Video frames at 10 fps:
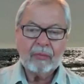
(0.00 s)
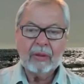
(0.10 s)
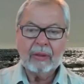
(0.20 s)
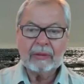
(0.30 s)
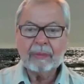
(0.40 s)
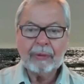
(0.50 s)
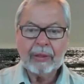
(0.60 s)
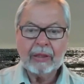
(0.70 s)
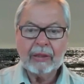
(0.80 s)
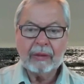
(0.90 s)
at the
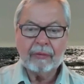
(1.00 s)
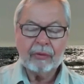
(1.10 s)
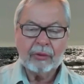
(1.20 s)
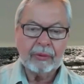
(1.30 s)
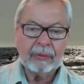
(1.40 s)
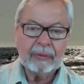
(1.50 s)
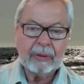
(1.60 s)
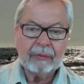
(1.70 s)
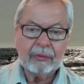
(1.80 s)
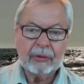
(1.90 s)
beginning of
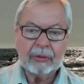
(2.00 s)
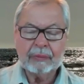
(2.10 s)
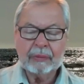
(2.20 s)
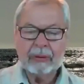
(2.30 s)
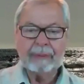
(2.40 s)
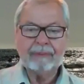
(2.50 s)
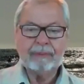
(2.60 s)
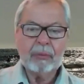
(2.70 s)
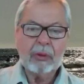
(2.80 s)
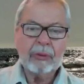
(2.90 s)
your
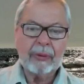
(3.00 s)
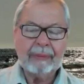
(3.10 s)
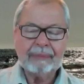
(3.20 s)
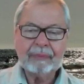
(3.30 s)
program